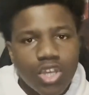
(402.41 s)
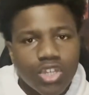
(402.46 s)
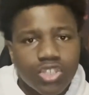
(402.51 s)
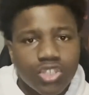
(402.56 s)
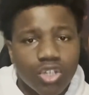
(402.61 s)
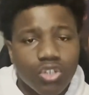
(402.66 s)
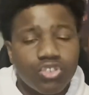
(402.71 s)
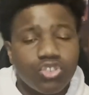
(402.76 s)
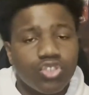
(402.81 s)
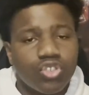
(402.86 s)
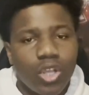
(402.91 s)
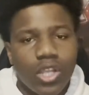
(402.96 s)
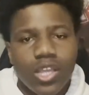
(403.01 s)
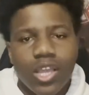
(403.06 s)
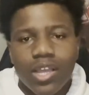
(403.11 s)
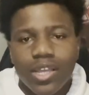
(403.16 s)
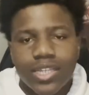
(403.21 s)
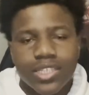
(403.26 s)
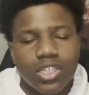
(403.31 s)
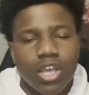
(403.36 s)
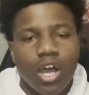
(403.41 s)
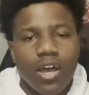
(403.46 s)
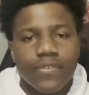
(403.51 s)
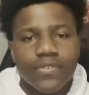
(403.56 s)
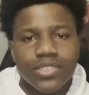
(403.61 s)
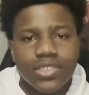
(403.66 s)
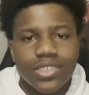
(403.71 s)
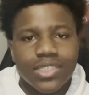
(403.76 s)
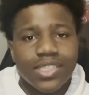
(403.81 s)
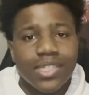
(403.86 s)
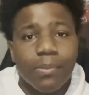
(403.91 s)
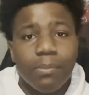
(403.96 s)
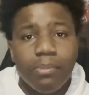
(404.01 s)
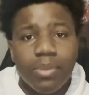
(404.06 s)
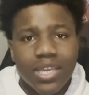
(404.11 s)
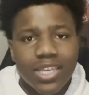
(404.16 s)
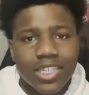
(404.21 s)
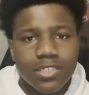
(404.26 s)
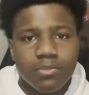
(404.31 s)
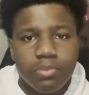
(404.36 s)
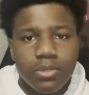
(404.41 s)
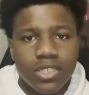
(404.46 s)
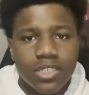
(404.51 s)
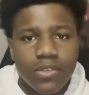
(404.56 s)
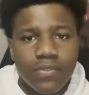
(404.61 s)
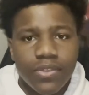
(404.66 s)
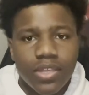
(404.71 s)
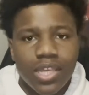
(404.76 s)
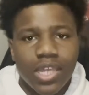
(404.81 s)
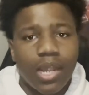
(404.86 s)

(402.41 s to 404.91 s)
So Trae Young is obviously the biggest piece of it,